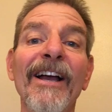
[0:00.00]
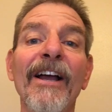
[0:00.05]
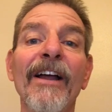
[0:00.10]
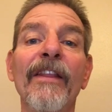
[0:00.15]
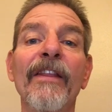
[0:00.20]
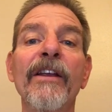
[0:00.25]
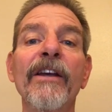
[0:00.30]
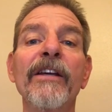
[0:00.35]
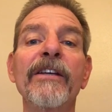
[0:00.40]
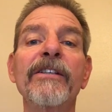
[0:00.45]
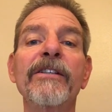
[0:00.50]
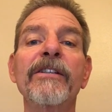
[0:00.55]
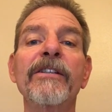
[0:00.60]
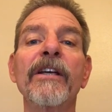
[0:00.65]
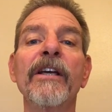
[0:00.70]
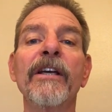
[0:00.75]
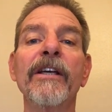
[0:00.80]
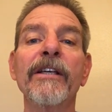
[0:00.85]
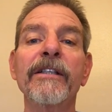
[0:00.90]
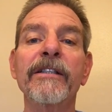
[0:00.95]
This
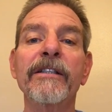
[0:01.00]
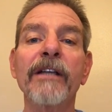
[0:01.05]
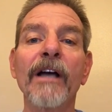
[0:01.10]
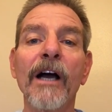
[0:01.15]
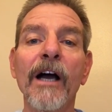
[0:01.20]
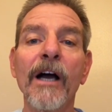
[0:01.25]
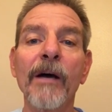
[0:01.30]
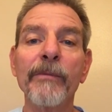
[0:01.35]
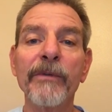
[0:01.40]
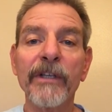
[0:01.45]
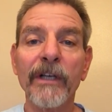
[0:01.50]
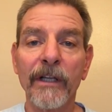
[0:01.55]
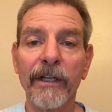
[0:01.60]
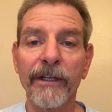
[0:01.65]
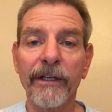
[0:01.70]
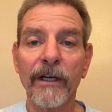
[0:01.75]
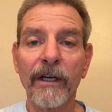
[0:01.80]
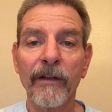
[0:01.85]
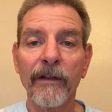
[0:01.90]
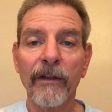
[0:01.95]
is Tom
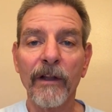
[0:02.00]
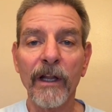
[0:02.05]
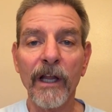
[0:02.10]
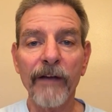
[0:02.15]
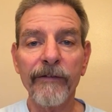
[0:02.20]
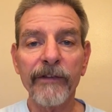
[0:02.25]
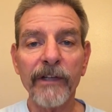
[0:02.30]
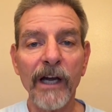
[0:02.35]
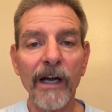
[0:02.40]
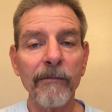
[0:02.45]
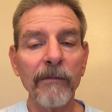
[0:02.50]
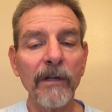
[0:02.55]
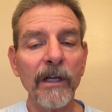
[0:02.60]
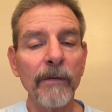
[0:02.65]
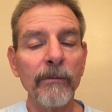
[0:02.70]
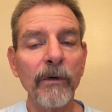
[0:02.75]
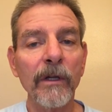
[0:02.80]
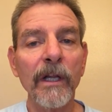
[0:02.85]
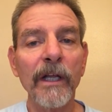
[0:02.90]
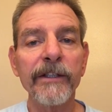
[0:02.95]
Dillon, the Lifetime
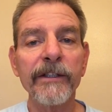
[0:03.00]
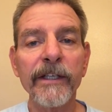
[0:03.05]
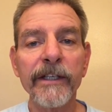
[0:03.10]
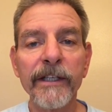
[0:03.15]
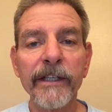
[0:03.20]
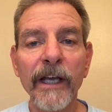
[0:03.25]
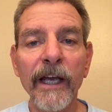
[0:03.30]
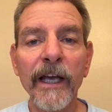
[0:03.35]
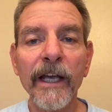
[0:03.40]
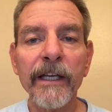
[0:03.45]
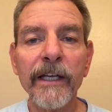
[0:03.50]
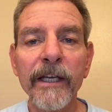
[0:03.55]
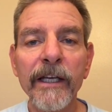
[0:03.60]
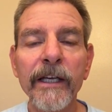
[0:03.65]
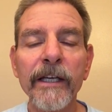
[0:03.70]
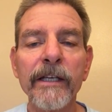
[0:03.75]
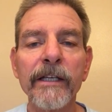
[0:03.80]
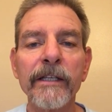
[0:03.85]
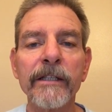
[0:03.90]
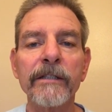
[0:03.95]
Liberal, and today
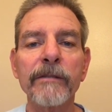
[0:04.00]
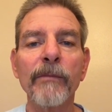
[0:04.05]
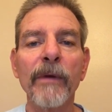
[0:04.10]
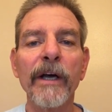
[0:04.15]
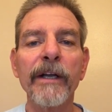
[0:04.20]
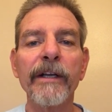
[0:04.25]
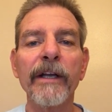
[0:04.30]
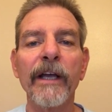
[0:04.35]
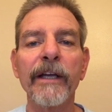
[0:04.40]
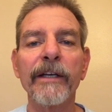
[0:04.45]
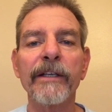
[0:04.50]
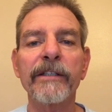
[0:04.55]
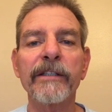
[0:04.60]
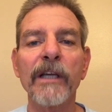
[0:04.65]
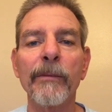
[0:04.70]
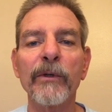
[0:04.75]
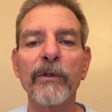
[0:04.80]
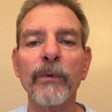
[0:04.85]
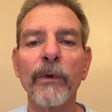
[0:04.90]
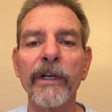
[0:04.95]
is Monday,
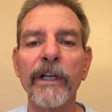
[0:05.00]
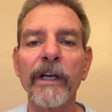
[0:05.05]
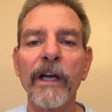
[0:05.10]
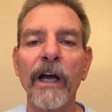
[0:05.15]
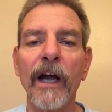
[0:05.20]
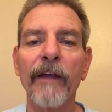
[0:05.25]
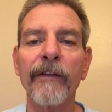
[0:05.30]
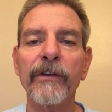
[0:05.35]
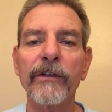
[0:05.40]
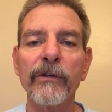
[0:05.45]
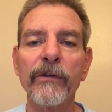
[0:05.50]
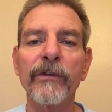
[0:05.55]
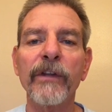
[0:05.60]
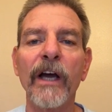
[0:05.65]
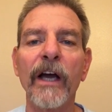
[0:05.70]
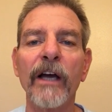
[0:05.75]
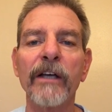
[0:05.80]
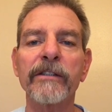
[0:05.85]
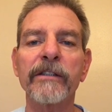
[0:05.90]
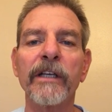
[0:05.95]
December 29th,
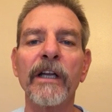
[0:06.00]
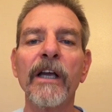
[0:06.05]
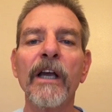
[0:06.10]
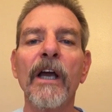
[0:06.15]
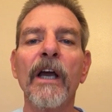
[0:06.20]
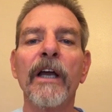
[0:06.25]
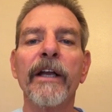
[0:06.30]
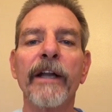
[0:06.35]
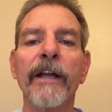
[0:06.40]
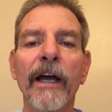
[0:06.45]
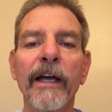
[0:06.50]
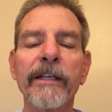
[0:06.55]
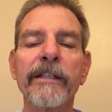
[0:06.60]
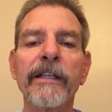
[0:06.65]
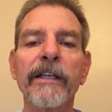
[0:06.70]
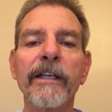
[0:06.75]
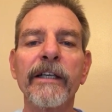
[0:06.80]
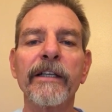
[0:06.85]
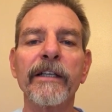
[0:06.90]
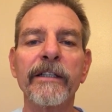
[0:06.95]

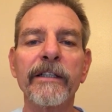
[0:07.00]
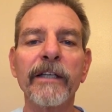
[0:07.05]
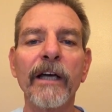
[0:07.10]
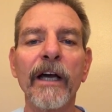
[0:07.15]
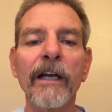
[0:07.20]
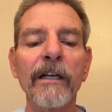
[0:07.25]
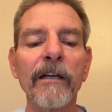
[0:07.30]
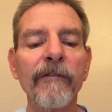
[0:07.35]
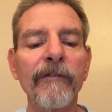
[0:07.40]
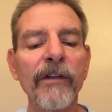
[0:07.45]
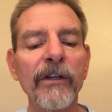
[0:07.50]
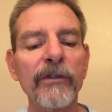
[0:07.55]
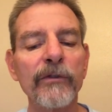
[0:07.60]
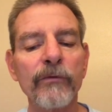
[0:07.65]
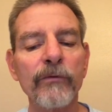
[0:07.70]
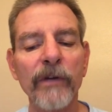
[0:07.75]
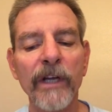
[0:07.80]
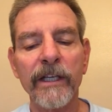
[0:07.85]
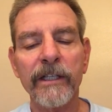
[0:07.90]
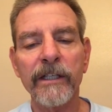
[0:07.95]
2019. The title of this
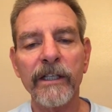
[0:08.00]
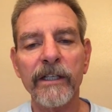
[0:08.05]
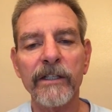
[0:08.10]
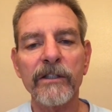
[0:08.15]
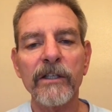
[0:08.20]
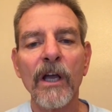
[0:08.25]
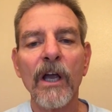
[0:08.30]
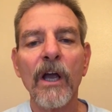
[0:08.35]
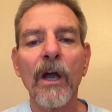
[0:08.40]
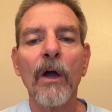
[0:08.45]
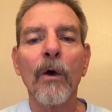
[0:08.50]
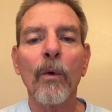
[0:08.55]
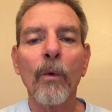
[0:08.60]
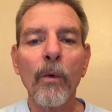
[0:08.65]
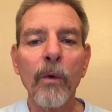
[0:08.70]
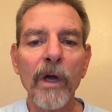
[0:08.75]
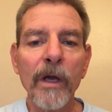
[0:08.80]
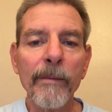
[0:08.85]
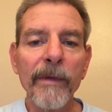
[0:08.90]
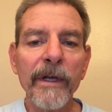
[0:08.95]
rant is
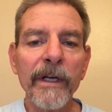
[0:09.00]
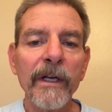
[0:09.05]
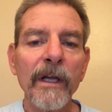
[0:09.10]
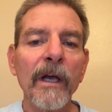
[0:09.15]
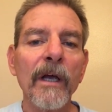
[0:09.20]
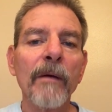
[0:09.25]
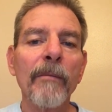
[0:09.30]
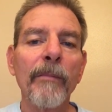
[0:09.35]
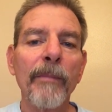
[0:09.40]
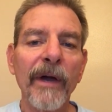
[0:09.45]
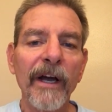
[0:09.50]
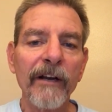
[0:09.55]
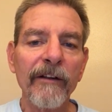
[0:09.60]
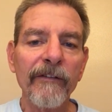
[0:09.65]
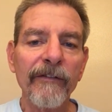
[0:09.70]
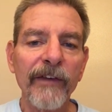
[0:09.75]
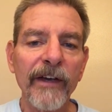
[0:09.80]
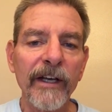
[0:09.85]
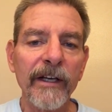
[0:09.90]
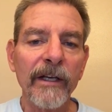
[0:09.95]
Women
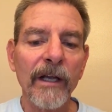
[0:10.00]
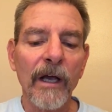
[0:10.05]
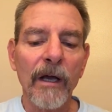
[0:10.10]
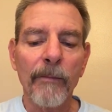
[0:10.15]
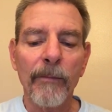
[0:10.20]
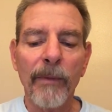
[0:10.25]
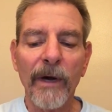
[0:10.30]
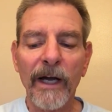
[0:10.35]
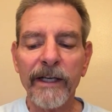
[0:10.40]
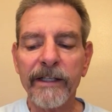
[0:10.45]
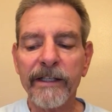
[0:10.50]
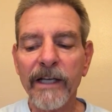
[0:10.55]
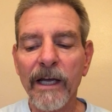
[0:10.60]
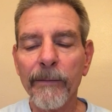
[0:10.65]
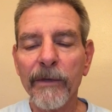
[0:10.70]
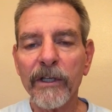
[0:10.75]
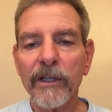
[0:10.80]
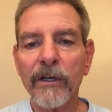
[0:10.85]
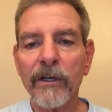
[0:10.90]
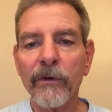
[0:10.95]
Benefit by
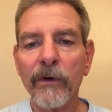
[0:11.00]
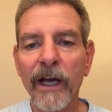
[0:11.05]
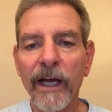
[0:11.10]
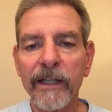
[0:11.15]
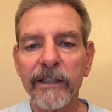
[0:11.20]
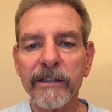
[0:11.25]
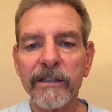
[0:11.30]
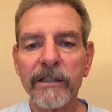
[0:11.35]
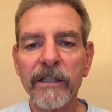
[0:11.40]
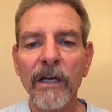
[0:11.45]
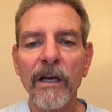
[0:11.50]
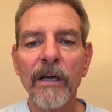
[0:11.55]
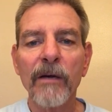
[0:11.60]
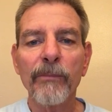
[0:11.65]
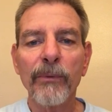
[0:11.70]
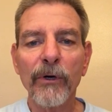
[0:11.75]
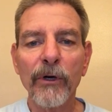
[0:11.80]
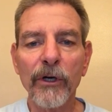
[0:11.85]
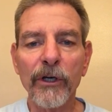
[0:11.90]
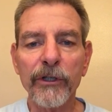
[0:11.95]
Democrats'
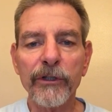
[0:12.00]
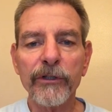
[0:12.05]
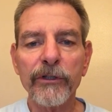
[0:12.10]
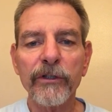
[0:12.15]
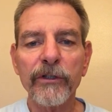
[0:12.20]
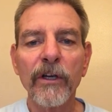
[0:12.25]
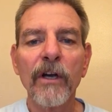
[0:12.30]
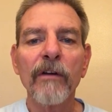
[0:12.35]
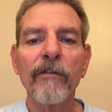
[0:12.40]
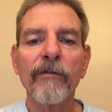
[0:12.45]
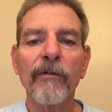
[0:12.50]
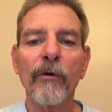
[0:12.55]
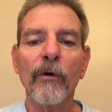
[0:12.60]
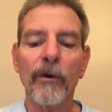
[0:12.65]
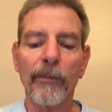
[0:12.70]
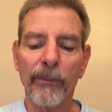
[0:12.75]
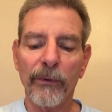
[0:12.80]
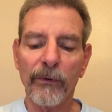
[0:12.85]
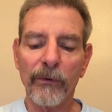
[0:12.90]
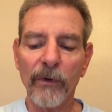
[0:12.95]
Push
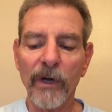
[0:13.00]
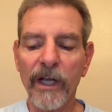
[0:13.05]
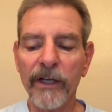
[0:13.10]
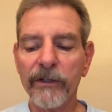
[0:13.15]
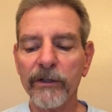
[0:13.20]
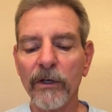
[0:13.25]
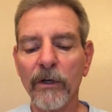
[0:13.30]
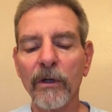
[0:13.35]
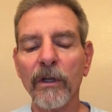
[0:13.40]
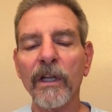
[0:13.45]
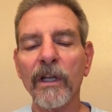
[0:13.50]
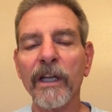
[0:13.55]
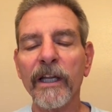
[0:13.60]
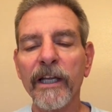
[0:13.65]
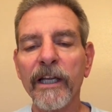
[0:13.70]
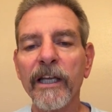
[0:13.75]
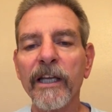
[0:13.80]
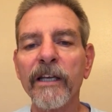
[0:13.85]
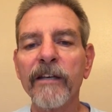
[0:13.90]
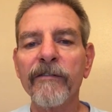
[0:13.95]
for Parental
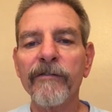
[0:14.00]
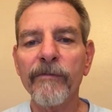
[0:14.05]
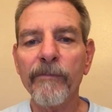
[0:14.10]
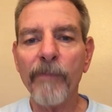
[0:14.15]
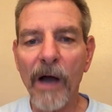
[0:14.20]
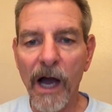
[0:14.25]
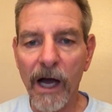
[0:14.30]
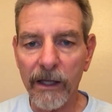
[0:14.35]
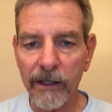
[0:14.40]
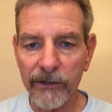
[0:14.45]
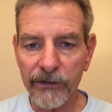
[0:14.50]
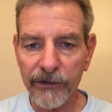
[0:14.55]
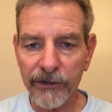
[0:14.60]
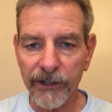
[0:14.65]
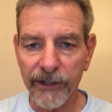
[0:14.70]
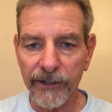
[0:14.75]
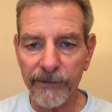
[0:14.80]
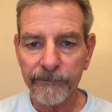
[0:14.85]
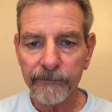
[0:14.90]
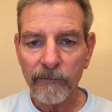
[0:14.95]
Leave Policy.